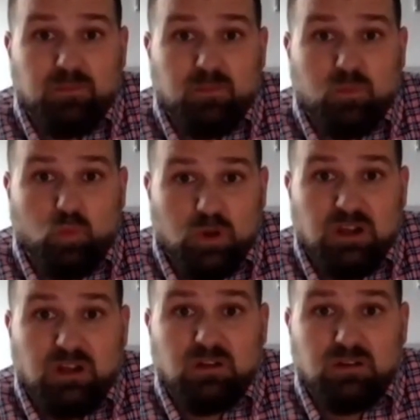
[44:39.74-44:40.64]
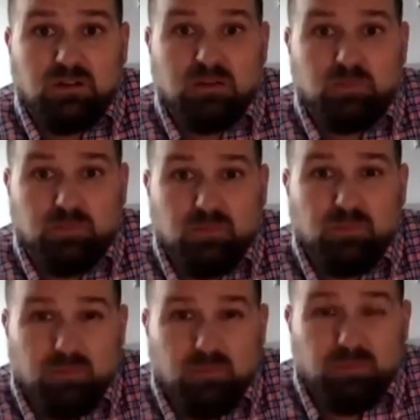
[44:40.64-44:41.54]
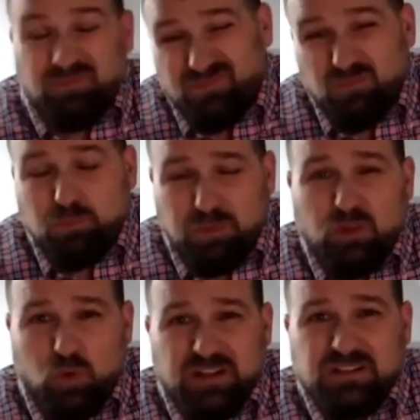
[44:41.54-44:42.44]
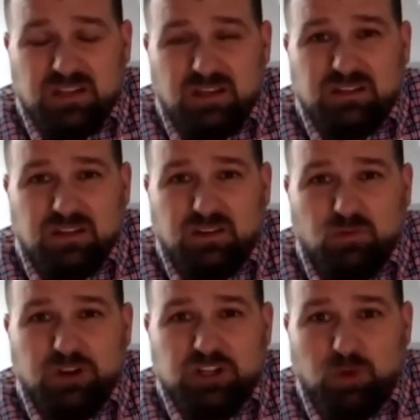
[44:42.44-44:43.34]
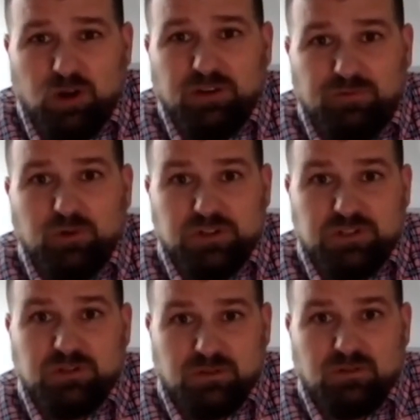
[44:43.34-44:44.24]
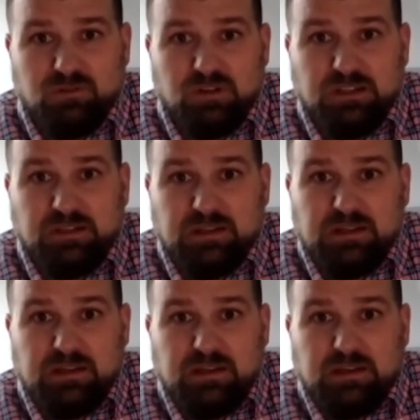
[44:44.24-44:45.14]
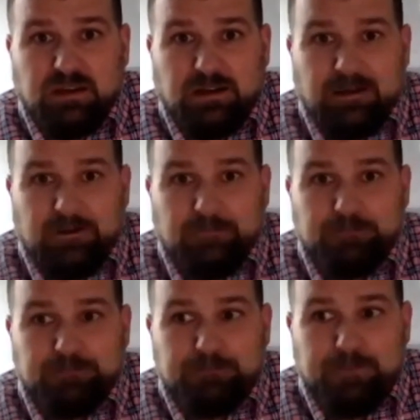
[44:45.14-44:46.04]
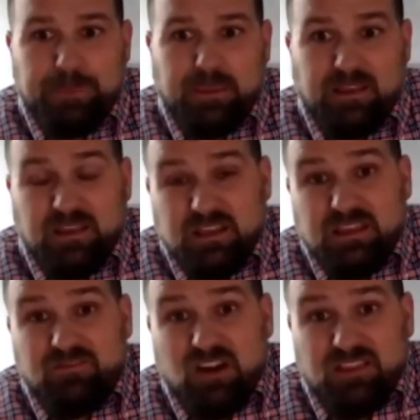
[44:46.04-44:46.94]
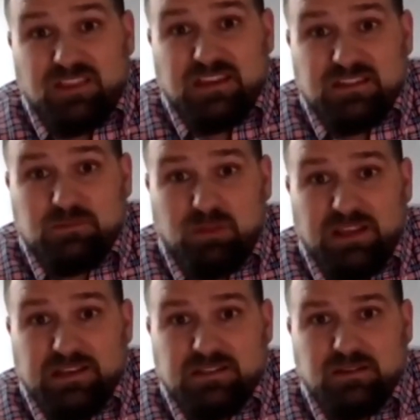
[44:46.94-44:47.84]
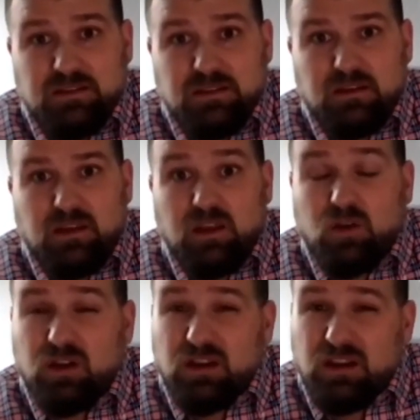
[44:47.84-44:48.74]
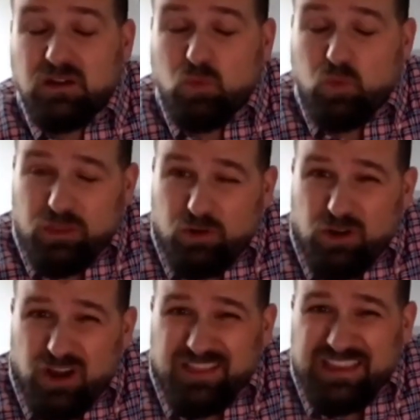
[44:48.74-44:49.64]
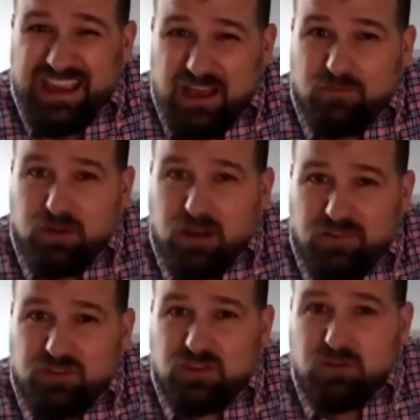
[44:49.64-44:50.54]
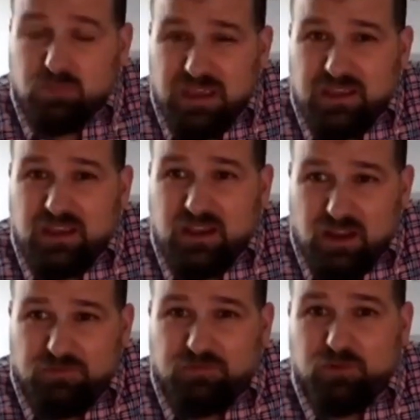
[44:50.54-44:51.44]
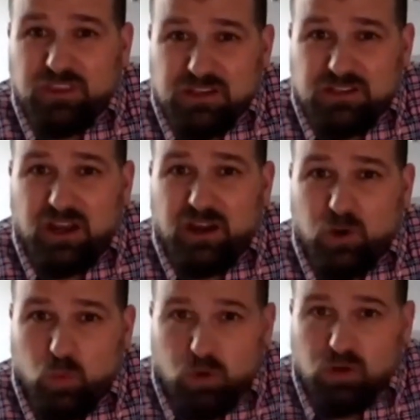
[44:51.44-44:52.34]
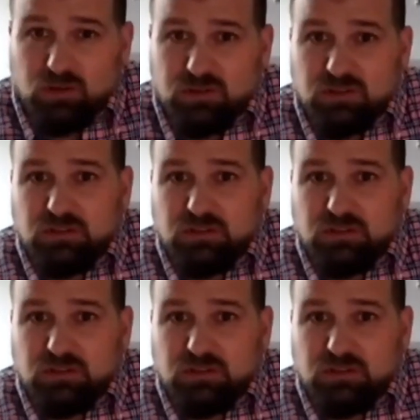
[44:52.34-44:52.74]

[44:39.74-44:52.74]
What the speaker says: will be the ones to reach market first, really. And they've got the things in place. Whether or not they have enough to make enough for the entire world,